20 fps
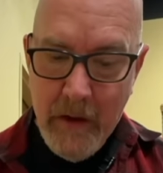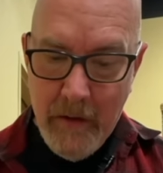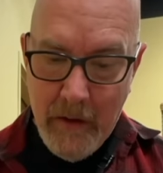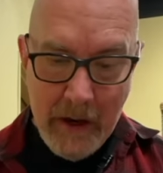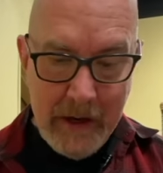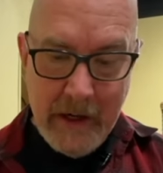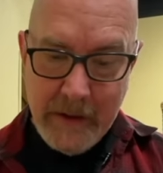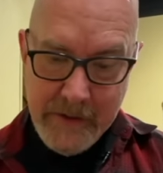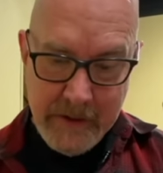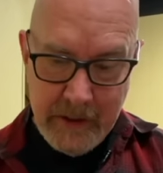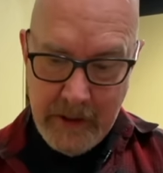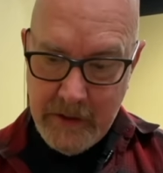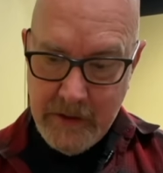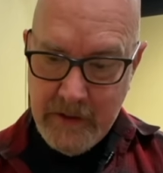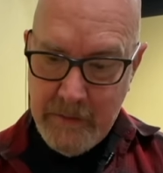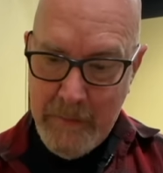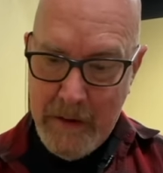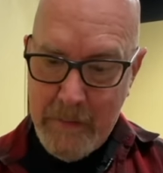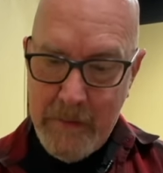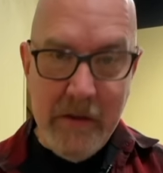I guess it is
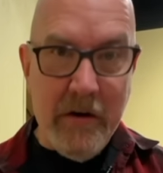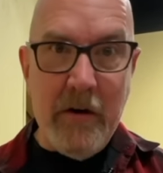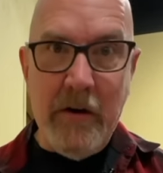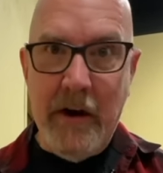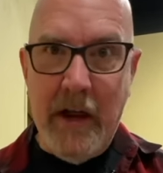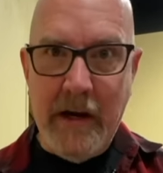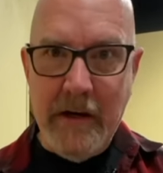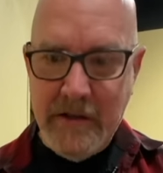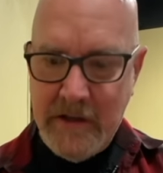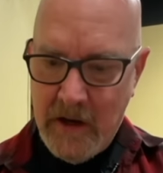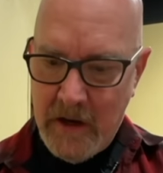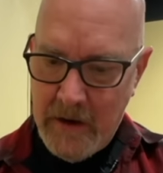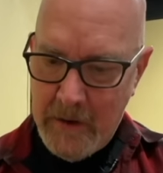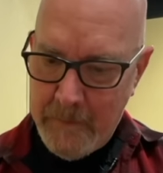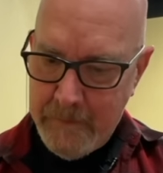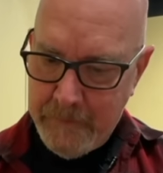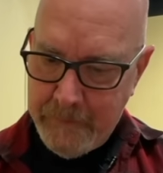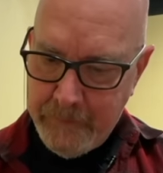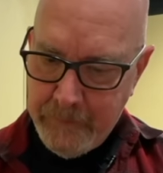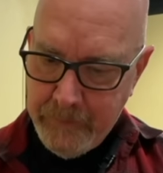that maybe they're
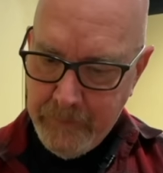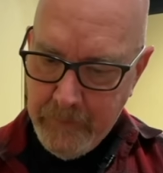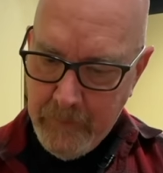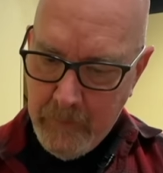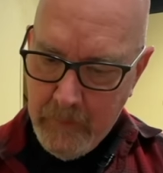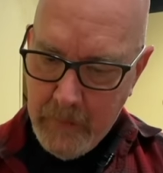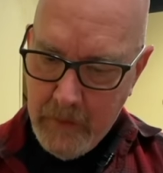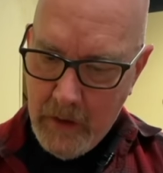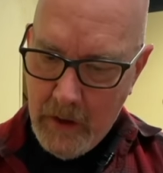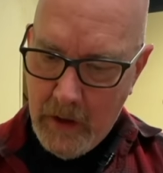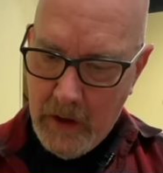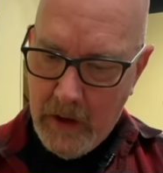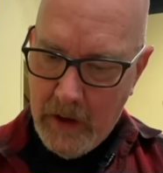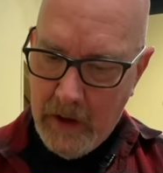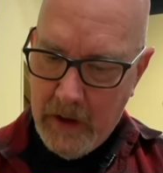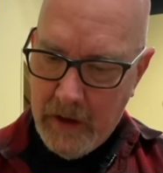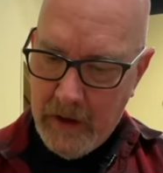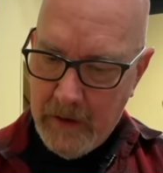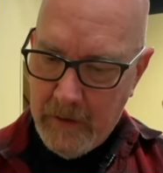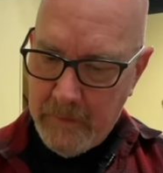nighttime
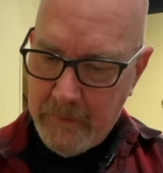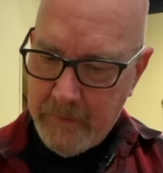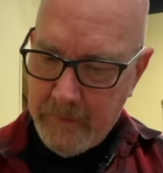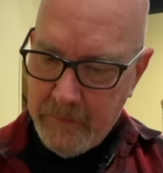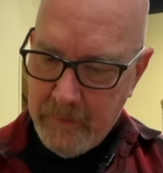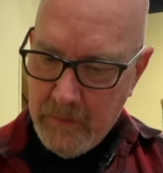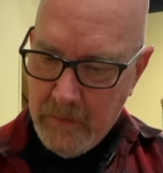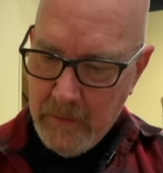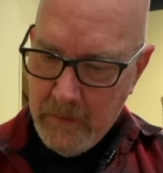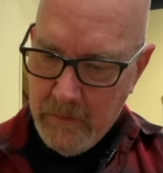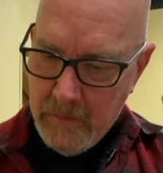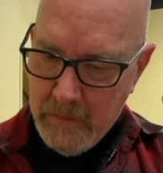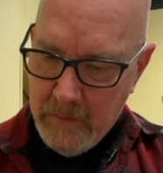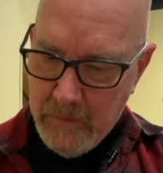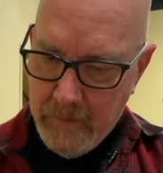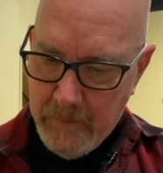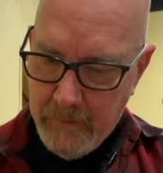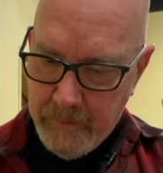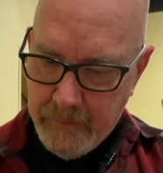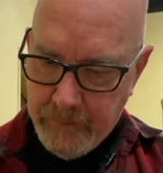uh,
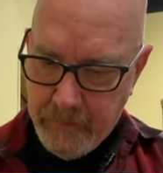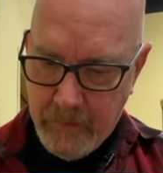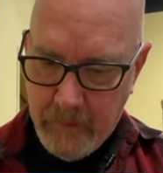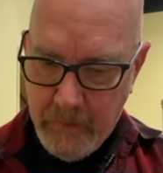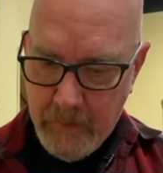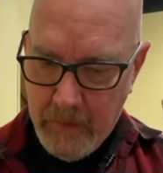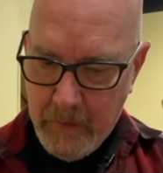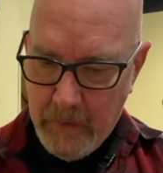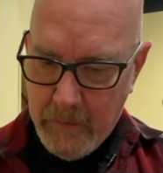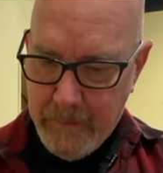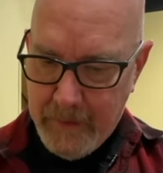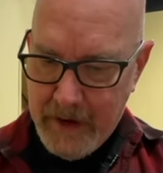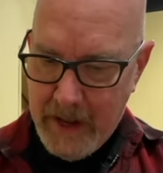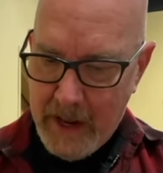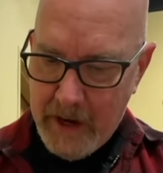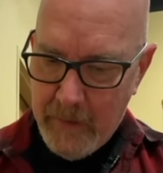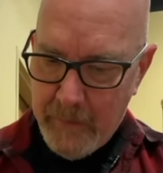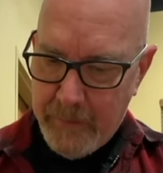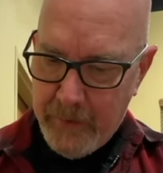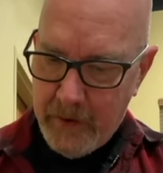
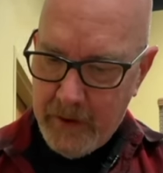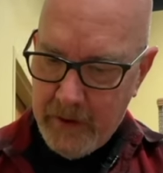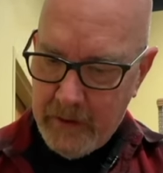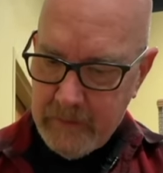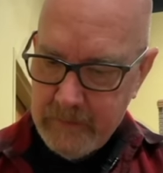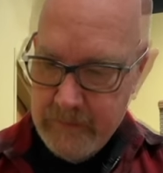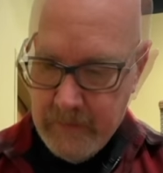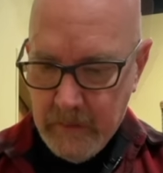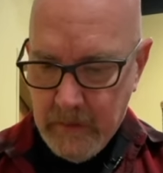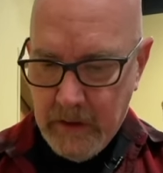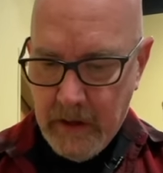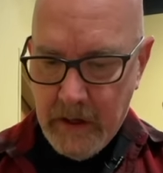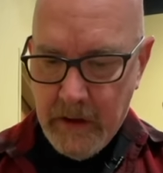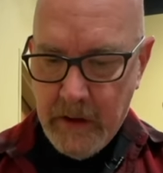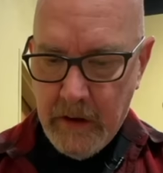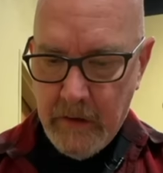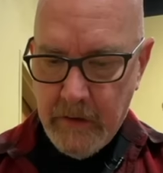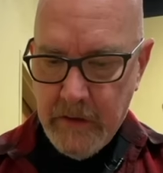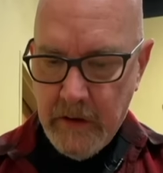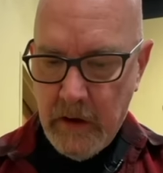banana pudding. Again,
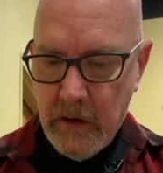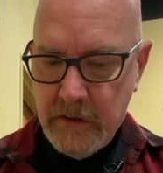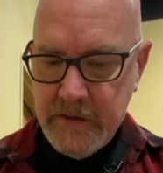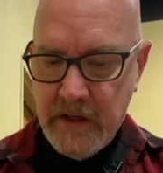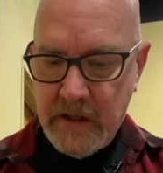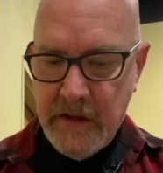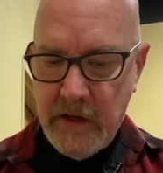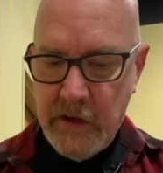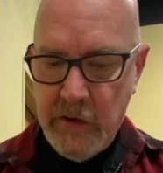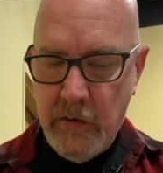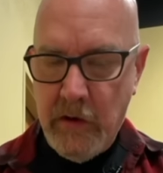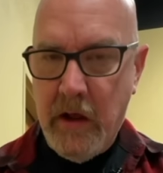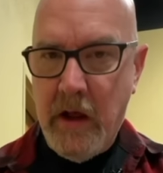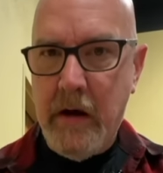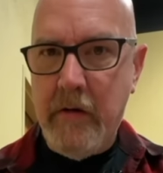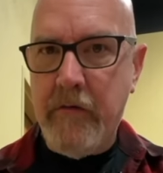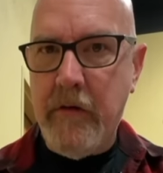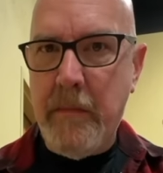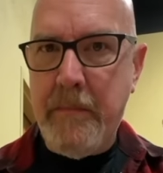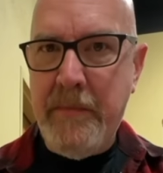they, it looks like they do a lot
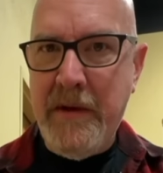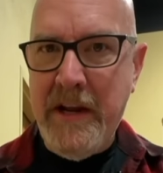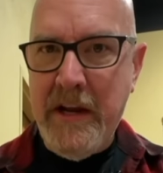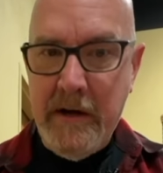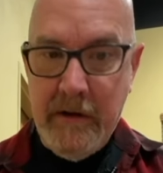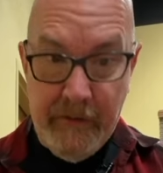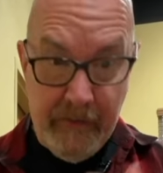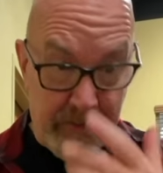of repeat